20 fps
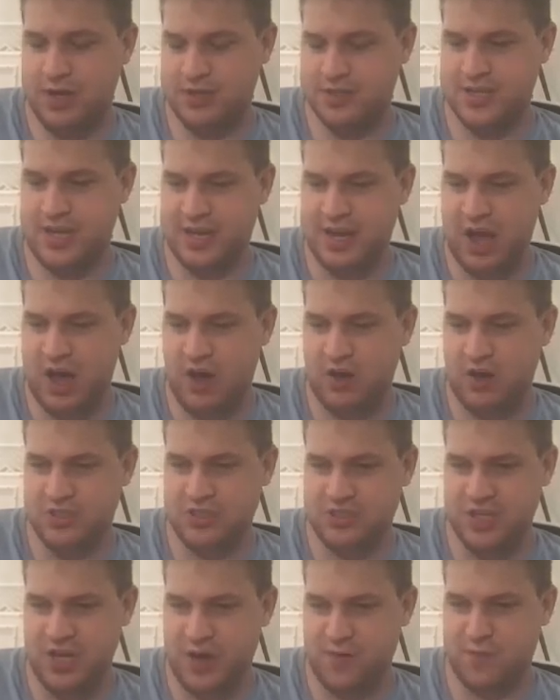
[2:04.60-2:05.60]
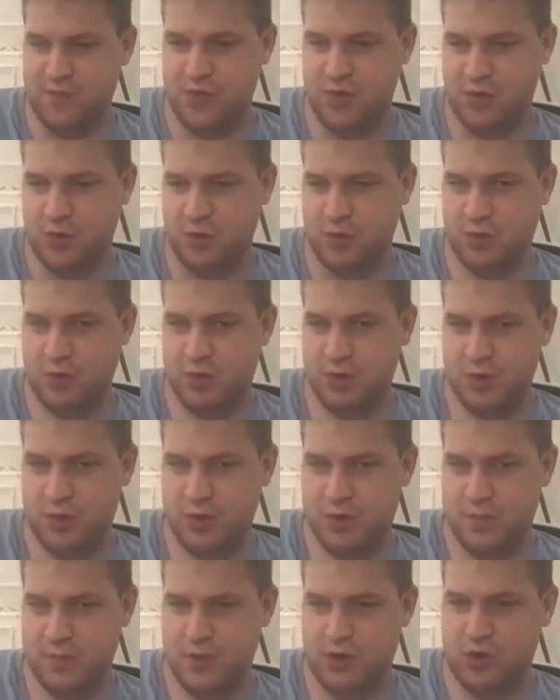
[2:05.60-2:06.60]
psychology is helpful,
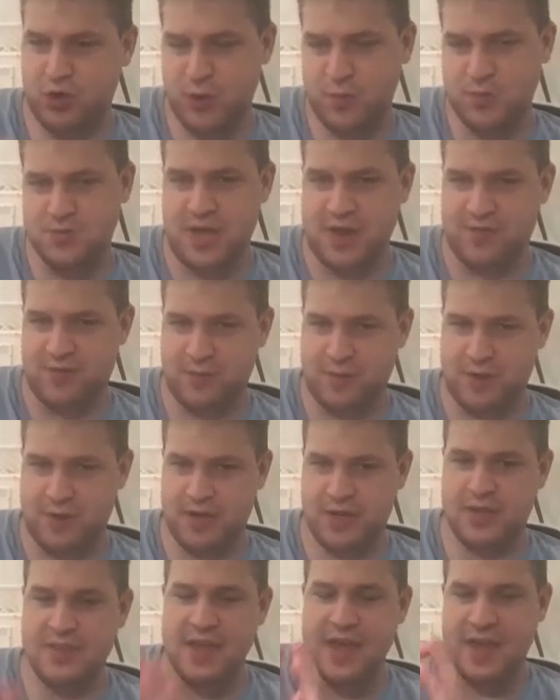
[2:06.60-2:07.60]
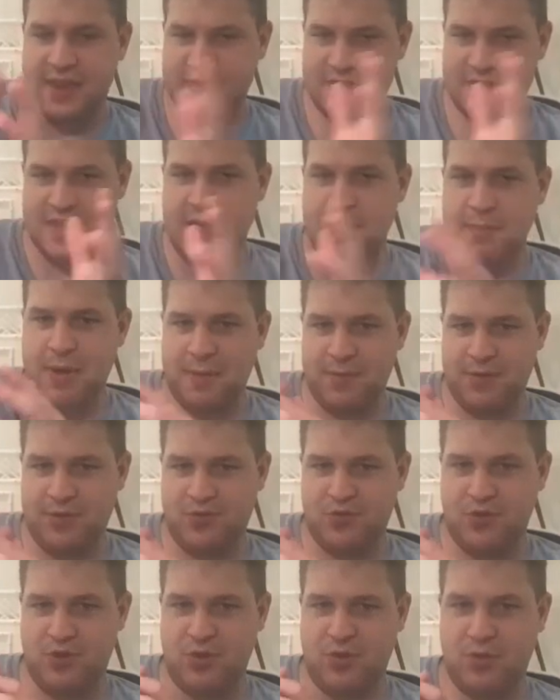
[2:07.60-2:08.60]
but group's not for me. And that might
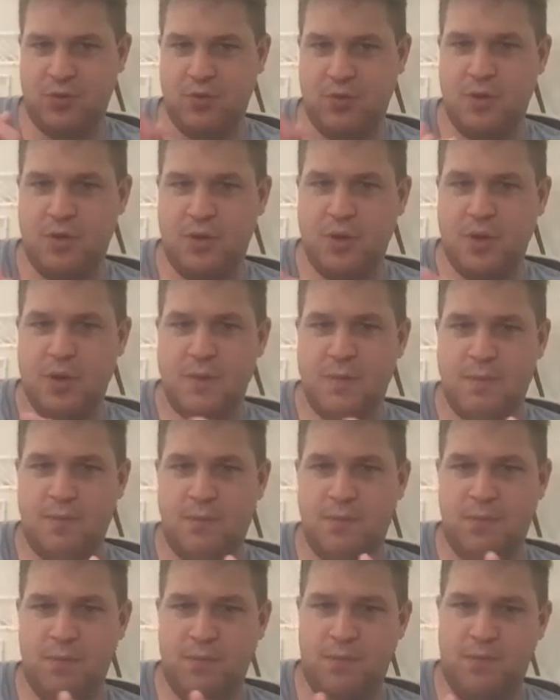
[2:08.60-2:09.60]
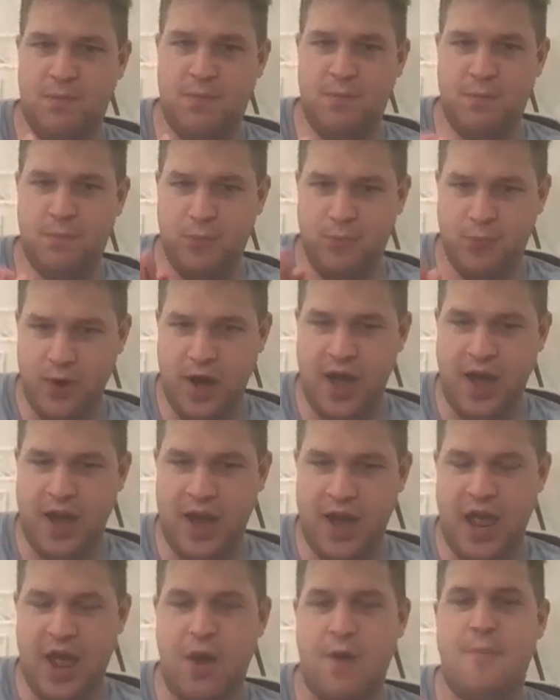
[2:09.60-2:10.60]
be true.
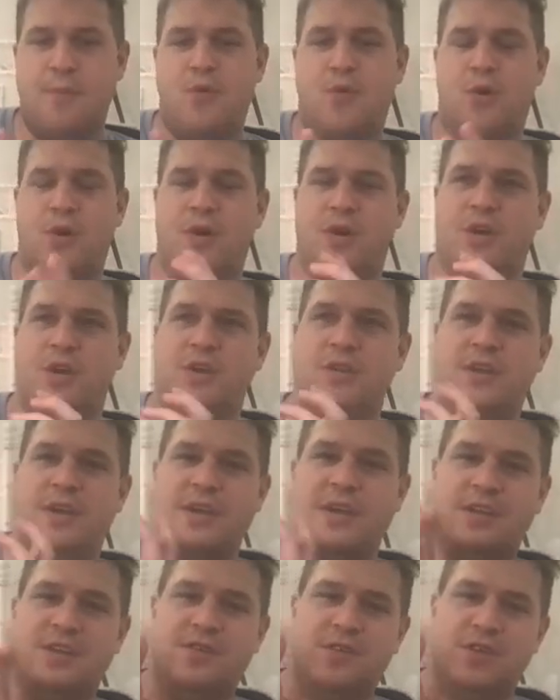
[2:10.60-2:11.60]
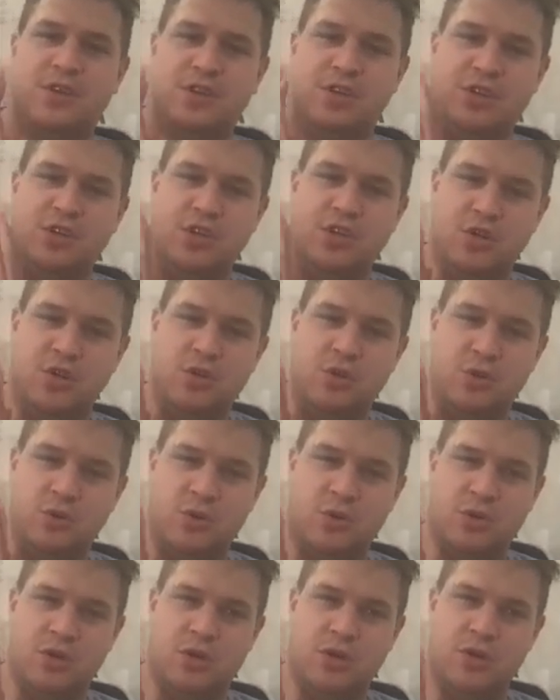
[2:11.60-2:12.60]
But how important do you think it's for
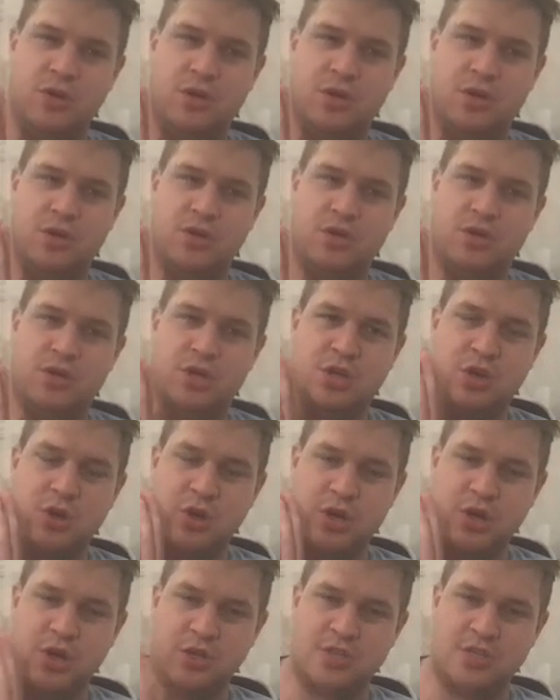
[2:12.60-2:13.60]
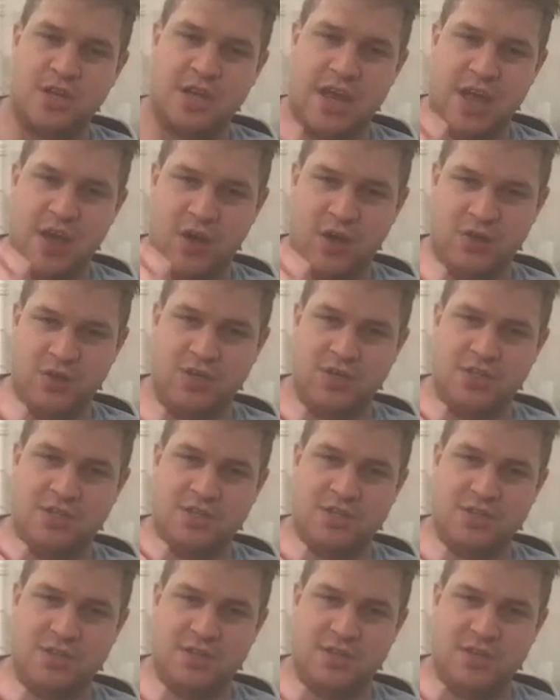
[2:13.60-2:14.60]
you to go to your
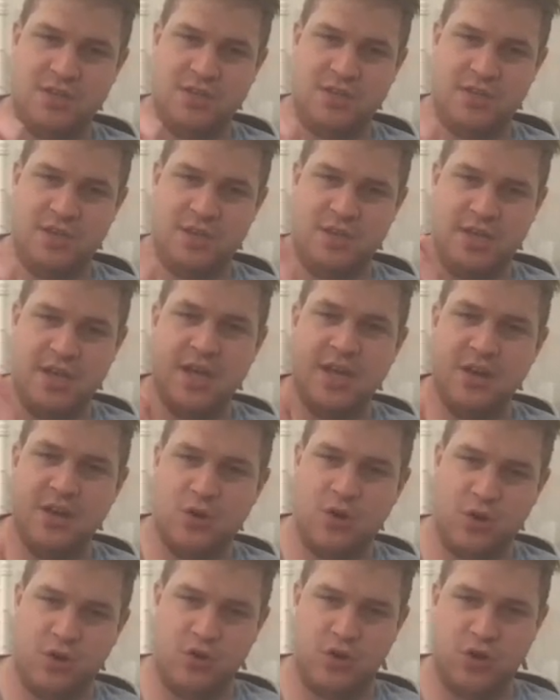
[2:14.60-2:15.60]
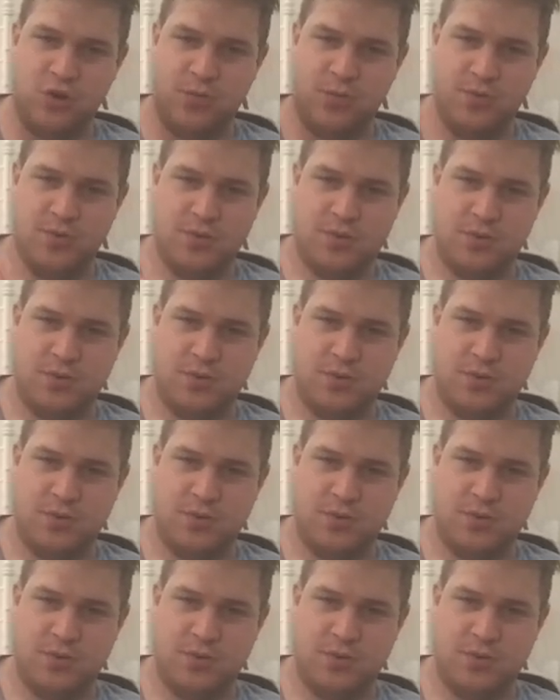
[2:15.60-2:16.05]
psychologist and/or group?